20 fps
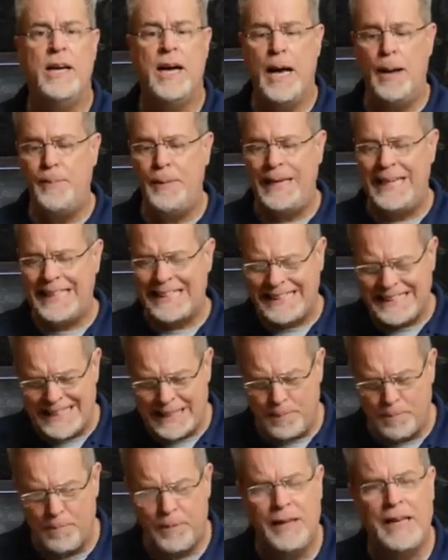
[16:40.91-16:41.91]
up against
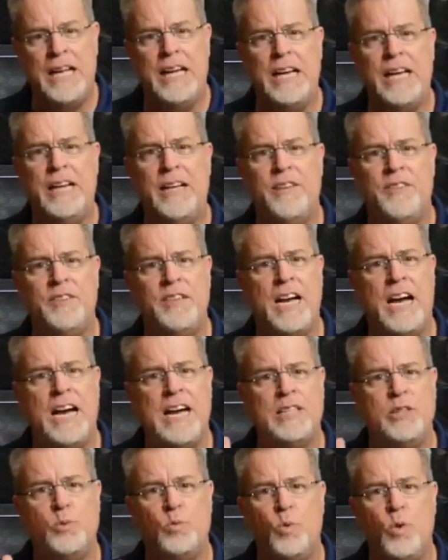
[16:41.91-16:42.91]
the blood of
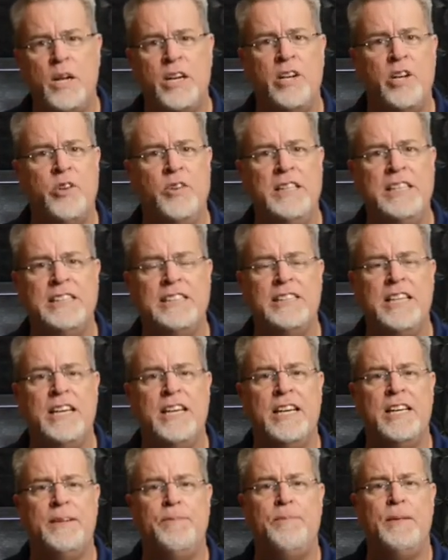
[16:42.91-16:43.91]
God's one and only
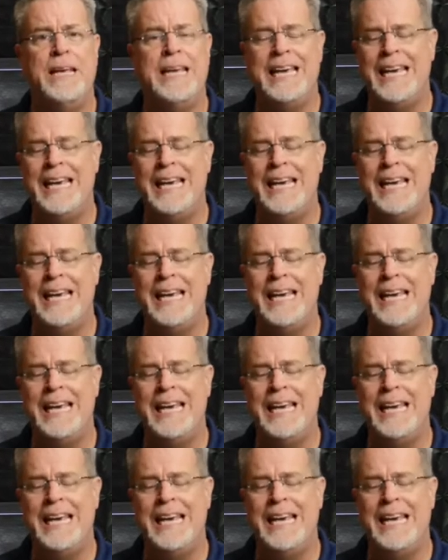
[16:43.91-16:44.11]
Son